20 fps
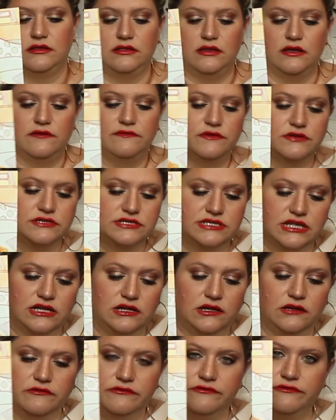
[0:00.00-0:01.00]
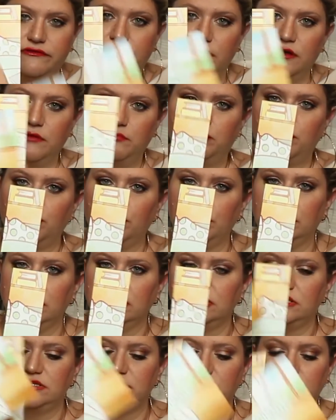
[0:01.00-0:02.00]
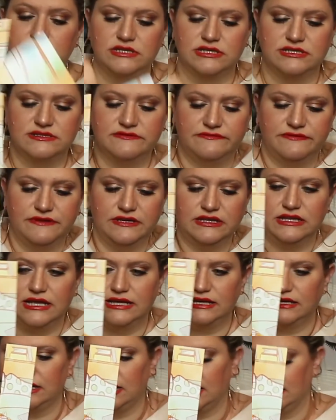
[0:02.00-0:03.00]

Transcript: love yourself print, so it doesn't feel like an